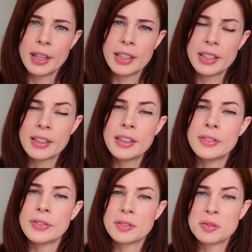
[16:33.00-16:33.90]
And it kind
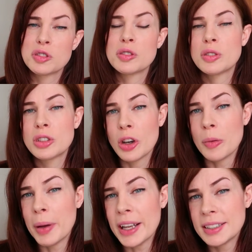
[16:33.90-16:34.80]
of
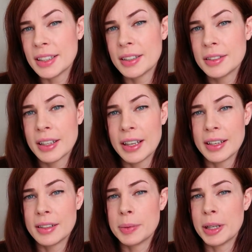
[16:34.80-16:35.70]
got better a
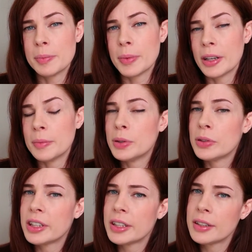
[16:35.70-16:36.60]
little bit by the
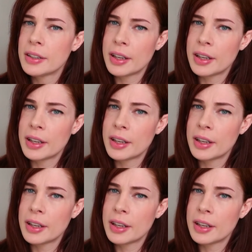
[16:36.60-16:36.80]
morning,